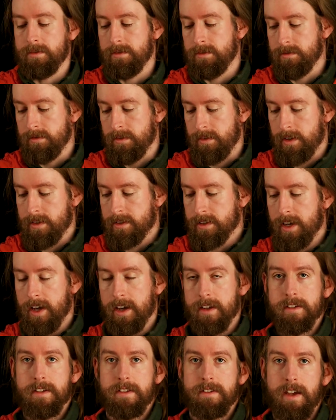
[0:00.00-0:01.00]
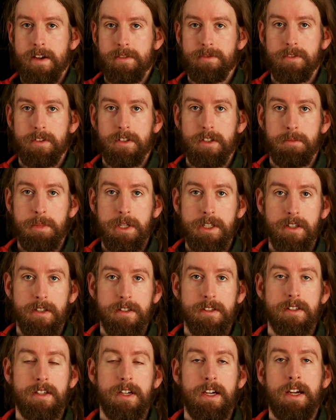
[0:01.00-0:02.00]
in this case 70
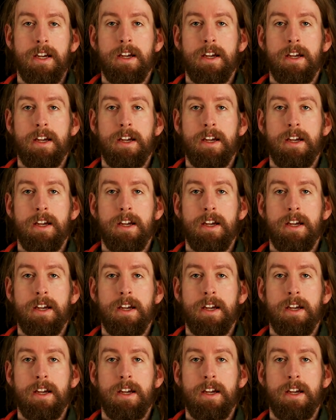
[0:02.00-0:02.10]
meters.